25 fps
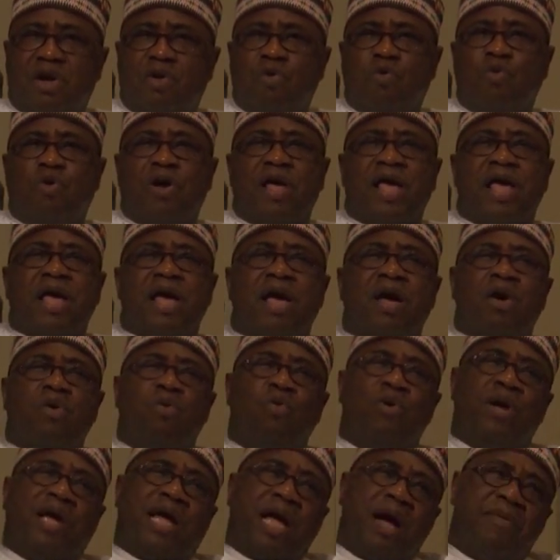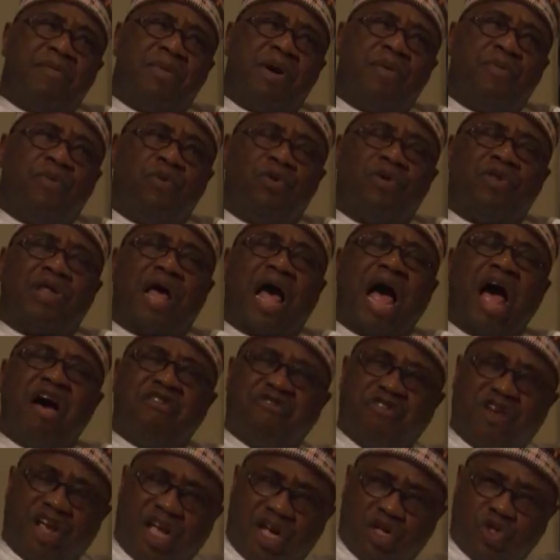where we come up with
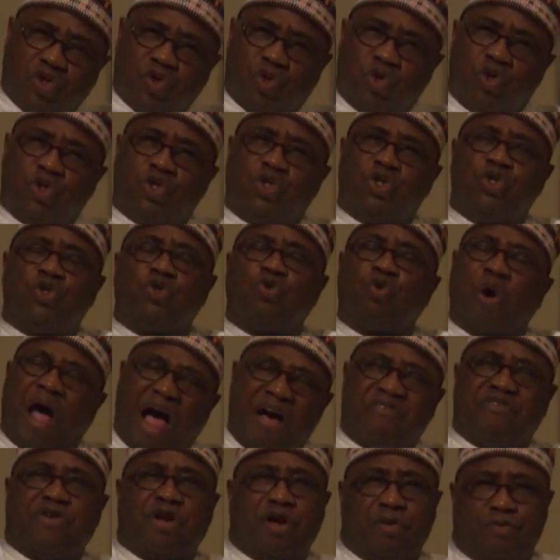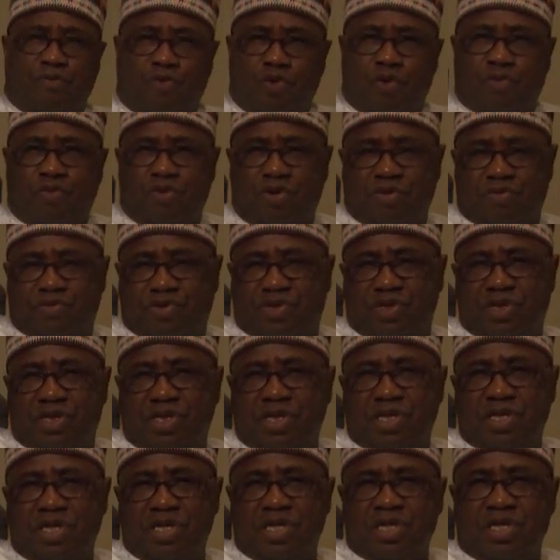African solutions to African problems.
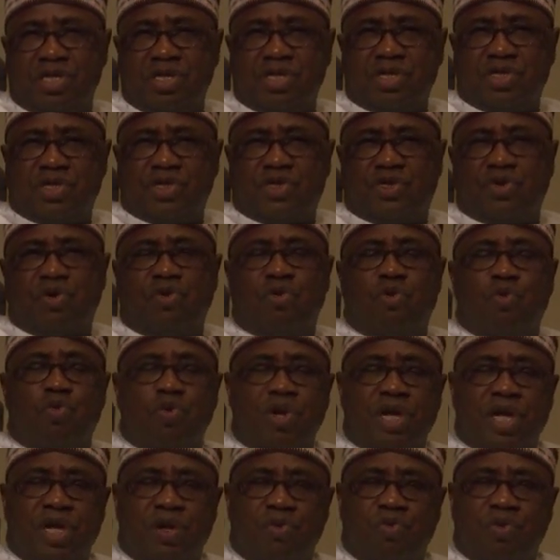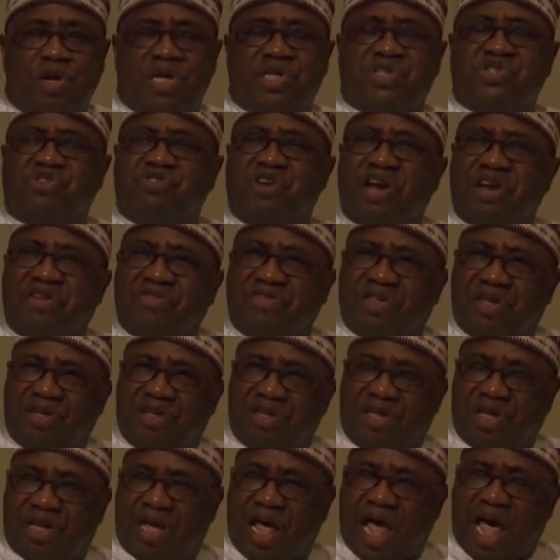So we
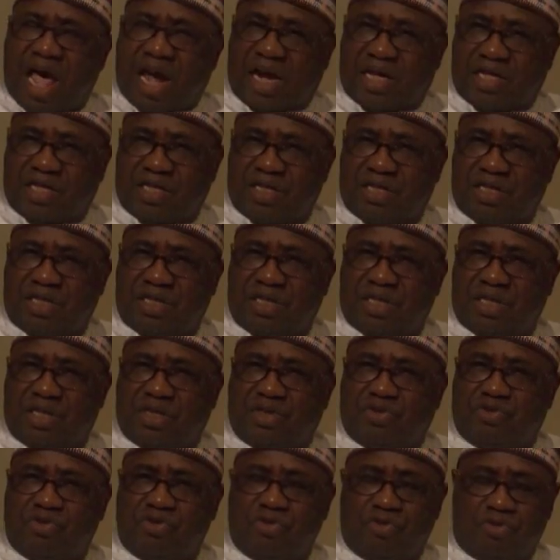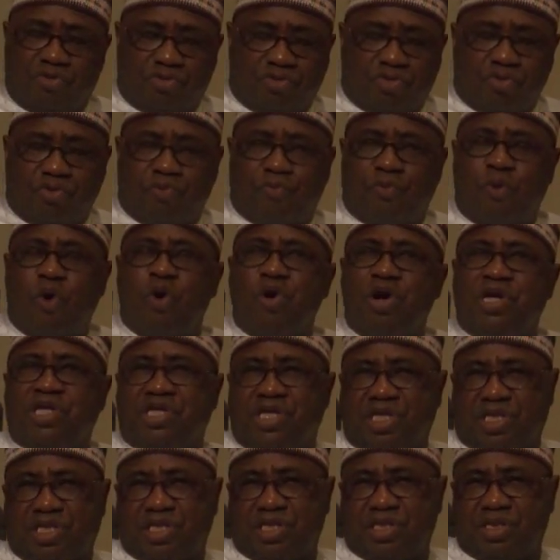strengthened the Act to poise
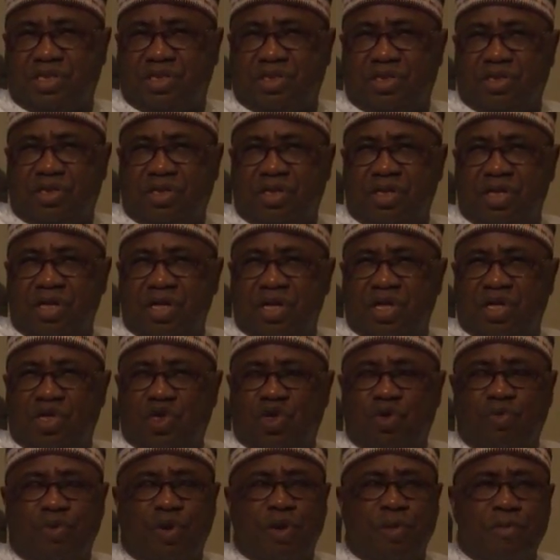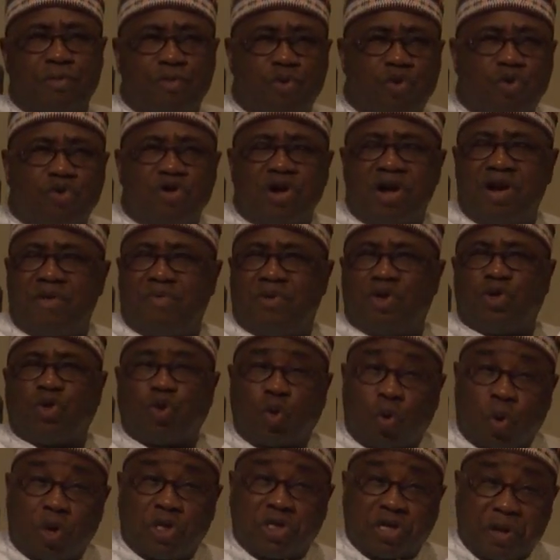it to be more relevant to
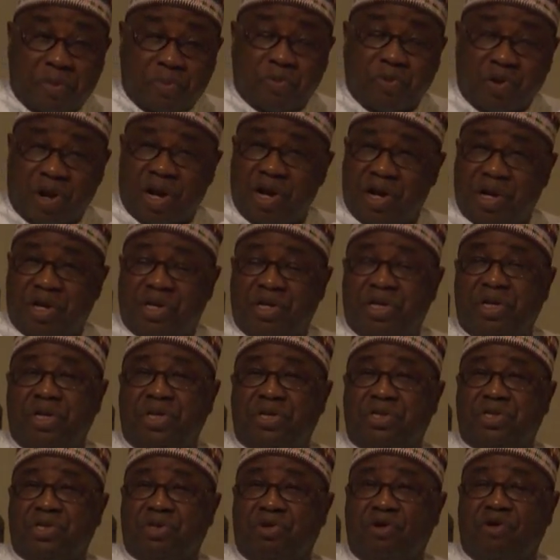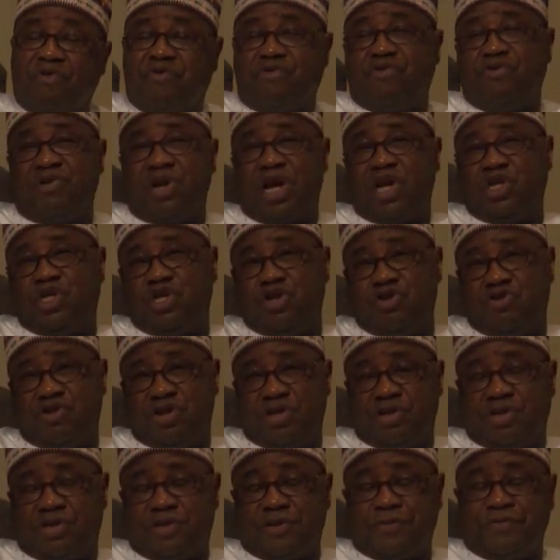contemporary needs of
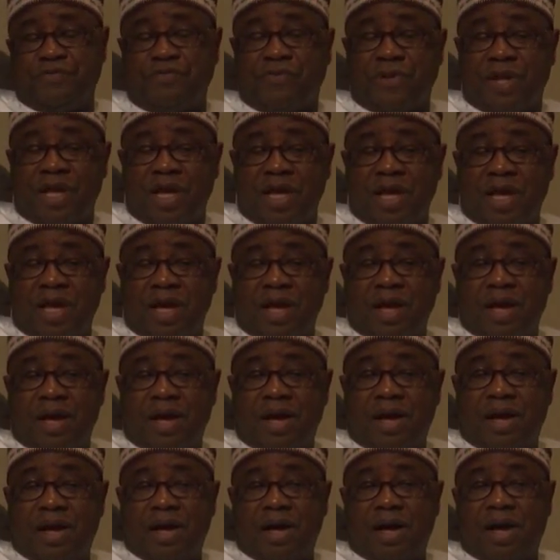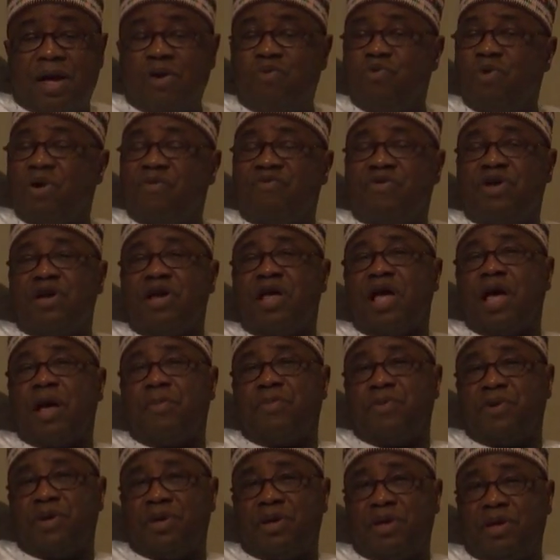Nigerians. And we're very
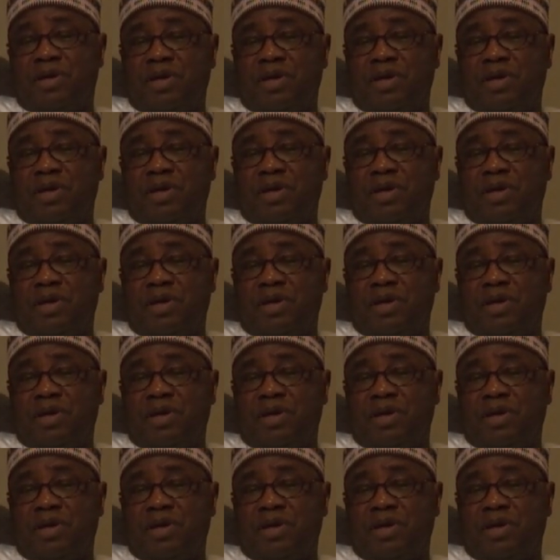happy.